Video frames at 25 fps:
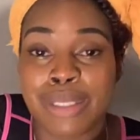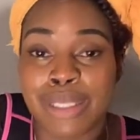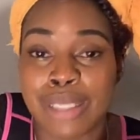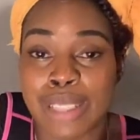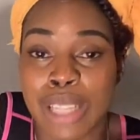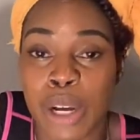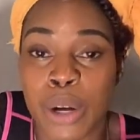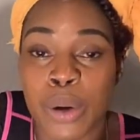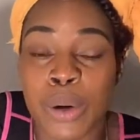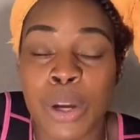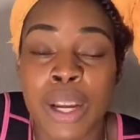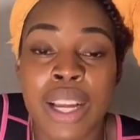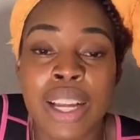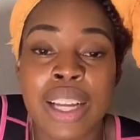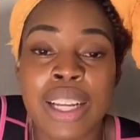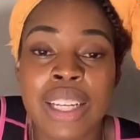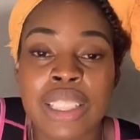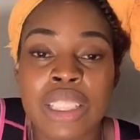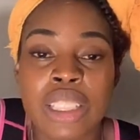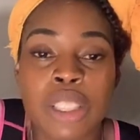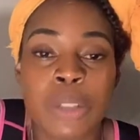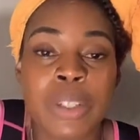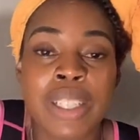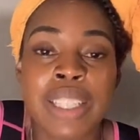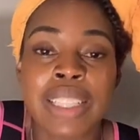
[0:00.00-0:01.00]
So
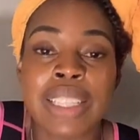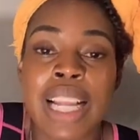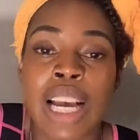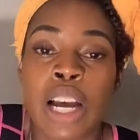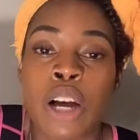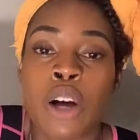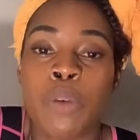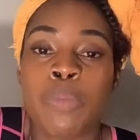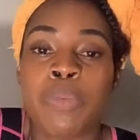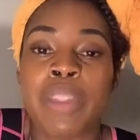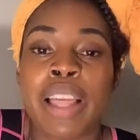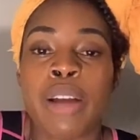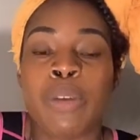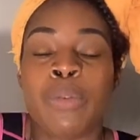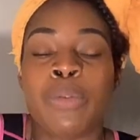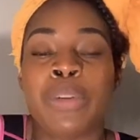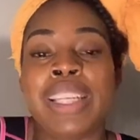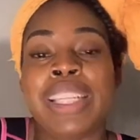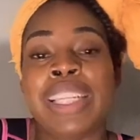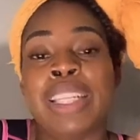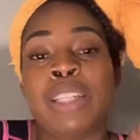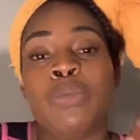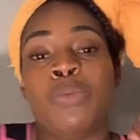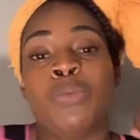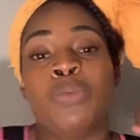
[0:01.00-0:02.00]
Taurus, I hope that
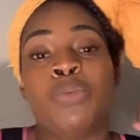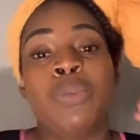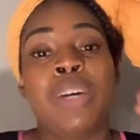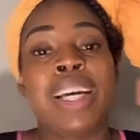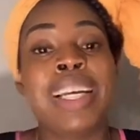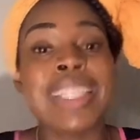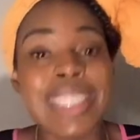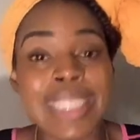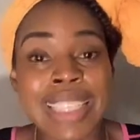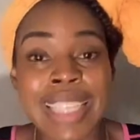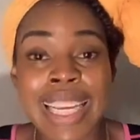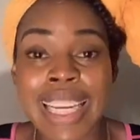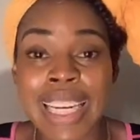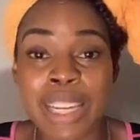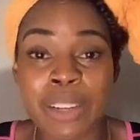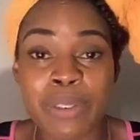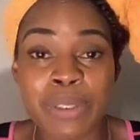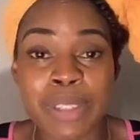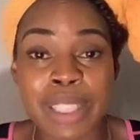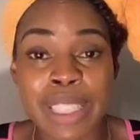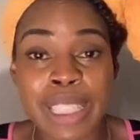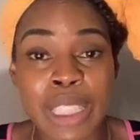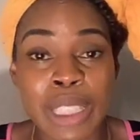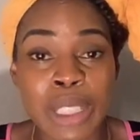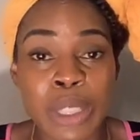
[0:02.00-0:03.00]
reading resonated
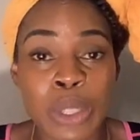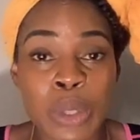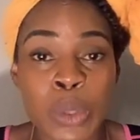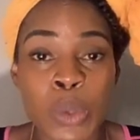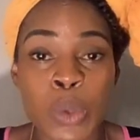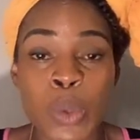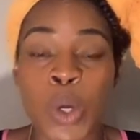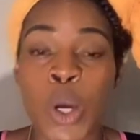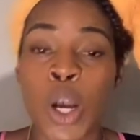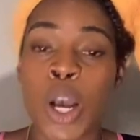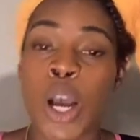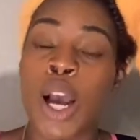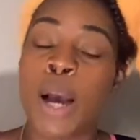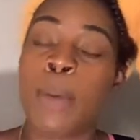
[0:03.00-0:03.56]
for you.